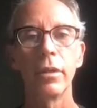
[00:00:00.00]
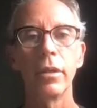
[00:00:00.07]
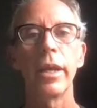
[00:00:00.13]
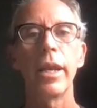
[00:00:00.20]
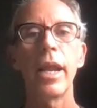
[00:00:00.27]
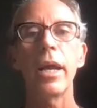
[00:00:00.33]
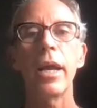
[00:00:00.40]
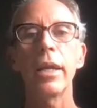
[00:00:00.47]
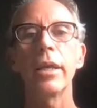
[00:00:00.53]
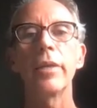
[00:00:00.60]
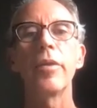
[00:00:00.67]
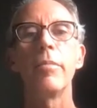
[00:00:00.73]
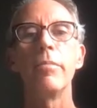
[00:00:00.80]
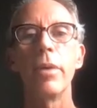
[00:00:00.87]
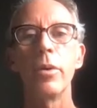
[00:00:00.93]
and how to get
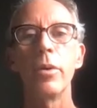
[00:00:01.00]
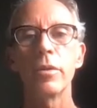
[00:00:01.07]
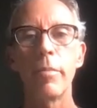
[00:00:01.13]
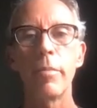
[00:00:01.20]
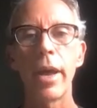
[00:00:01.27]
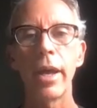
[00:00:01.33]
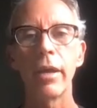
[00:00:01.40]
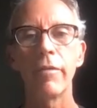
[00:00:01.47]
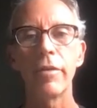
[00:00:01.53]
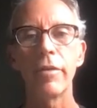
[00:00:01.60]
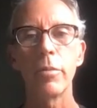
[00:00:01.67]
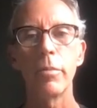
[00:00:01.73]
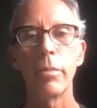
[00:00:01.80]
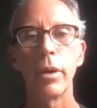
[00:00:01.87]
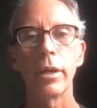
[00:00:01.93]
the most bang for
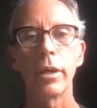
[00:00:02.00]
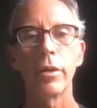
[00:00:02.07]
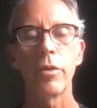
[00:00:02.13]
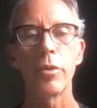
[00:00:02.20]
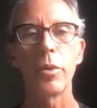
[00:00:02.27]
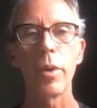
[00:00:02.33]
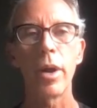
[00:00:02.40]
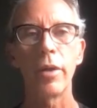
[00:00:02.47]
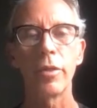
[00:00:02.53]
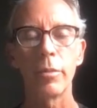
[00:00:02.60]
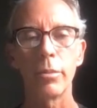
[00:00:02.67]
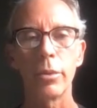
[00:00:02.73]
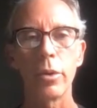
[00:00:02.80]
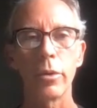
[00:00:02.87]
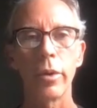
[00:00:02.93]
your buck throughout the
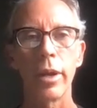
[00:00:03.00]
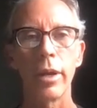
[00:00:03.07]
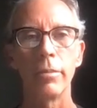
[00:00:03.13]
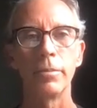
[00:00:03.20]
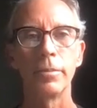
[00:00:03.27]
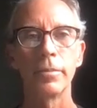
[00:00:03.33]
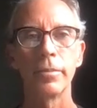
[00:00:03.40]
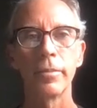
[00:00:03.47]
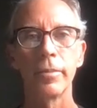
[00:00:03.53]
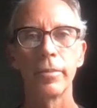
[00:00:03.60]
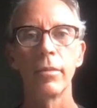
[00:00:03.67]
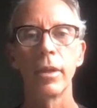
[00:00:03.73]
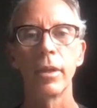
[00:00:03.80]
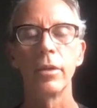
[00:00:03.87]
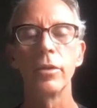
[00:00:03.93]
program.
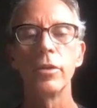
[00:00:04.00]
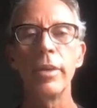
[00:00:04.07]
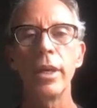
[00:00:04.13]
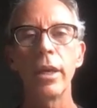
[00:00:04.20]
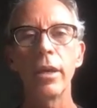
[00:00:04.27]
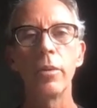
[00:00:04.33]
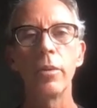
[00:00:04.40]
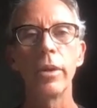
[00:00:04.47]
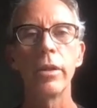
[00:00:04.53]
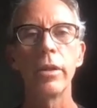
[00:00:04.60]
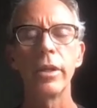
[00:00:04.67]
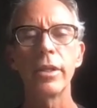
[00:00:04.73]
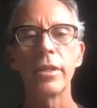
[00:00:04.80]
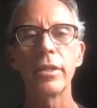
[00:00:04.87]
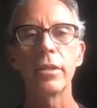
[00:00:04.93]
To begin with,
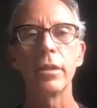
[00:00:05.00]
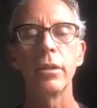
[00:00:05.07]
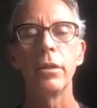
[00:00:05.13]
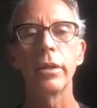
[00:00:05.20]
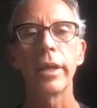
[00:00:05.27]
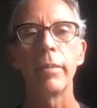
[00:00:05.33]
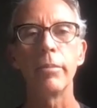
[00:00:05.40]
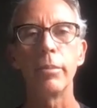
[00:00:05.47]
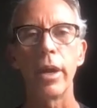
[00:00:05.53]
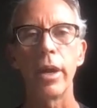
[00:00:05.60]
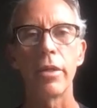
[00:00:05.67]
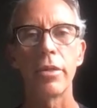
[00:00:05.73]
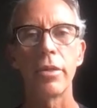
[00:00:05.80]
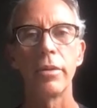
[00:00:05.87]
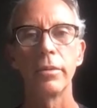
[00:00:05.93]
let's look at
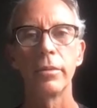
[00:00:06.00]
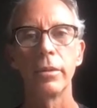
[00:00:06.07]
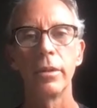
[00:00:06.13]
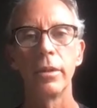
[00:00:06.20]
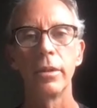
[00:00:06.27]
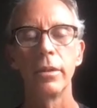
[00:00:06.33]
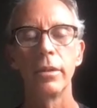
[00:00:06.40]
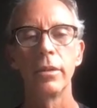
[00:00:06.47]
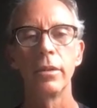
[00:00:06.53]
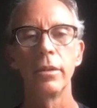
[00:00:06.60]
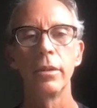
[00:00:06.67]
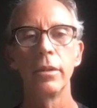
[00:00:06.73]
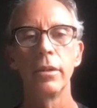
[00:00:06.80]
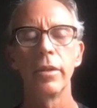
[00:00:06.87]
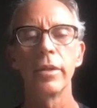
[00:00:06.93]
breath.
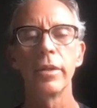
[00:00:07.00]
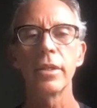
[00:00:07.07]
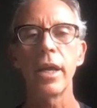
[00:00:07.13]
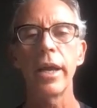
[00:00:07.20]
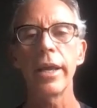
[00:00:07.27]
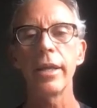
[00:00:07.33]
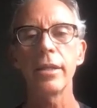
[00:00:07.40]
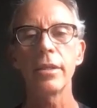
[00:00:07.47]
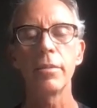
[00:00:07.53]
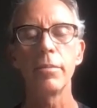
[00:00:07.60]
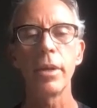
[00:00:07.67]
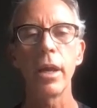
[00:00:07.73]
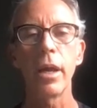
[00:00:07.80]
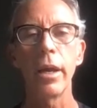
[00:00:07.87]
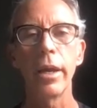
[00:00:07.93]
The science
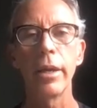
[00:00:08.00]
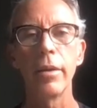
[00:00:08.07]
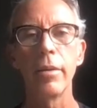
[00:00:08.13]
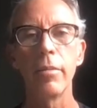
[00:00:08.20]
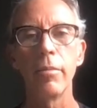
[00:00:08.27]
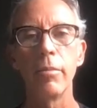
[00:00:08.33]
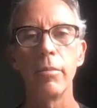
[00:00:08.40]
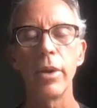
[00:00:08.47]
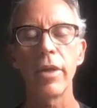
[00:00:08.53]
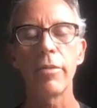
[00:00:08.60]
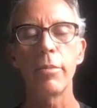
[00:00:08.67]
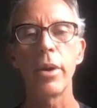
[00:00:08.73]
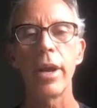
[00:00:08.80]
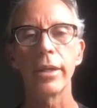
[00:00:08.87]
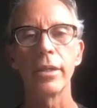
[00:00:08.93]
behind breath
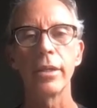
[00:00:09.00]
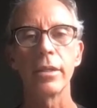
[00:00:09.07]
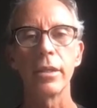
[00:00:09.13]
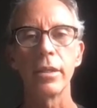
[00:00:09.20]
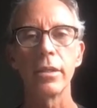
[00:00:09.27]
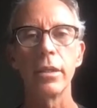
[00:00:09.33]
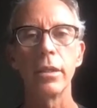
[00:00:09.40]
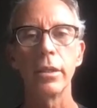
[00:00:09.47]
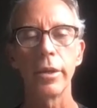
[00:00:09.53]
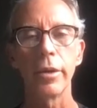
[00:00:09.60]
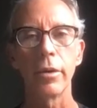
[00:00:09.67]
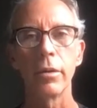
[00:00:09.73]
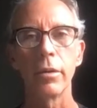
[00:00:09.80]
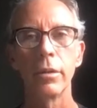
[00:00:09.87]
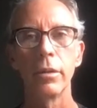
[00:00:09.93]
practice is clear.